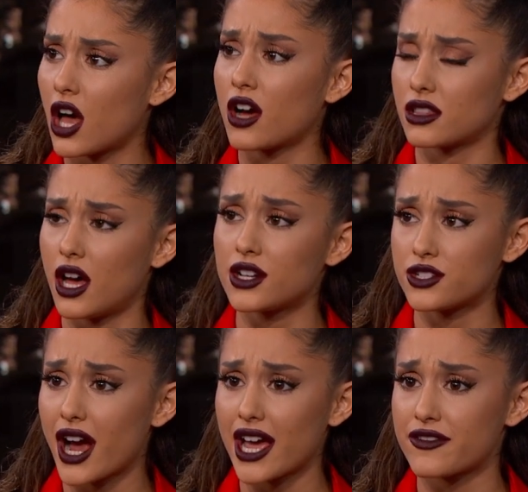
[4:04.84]
long, long
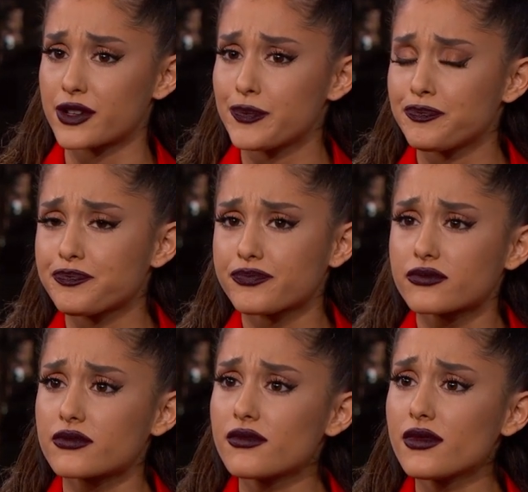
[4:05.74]
drive.
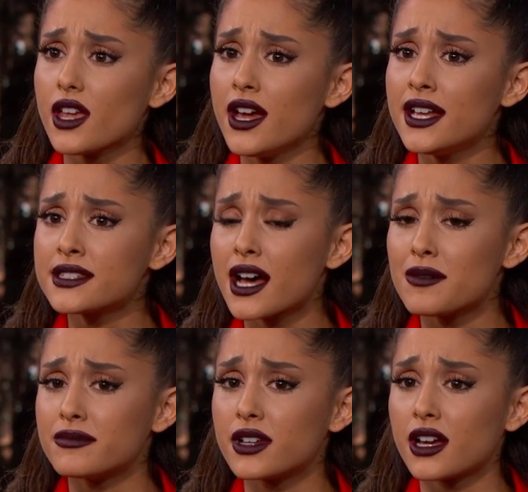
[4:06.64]
And
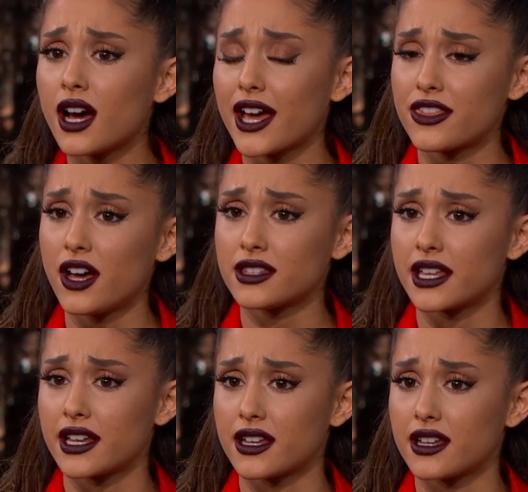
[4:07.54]
I
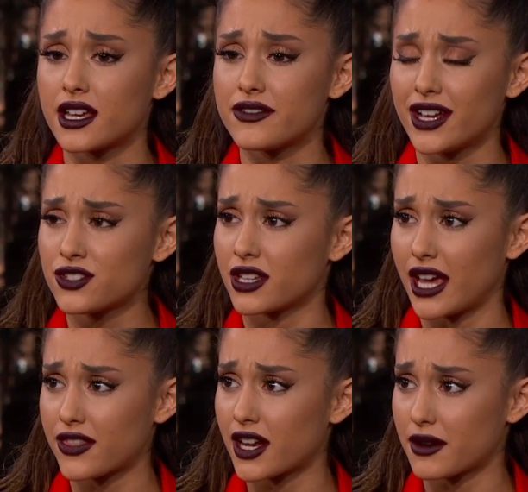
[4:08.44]
thought
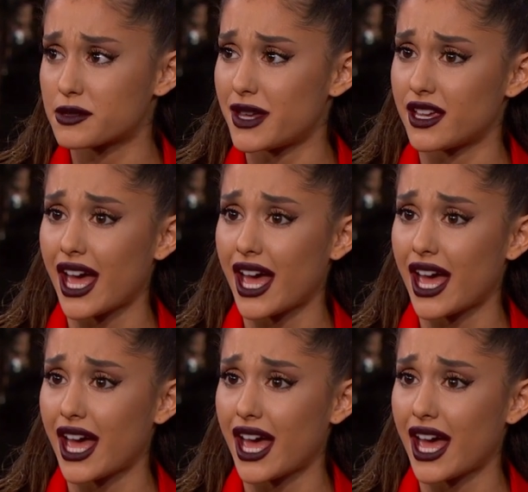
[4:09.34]
I was being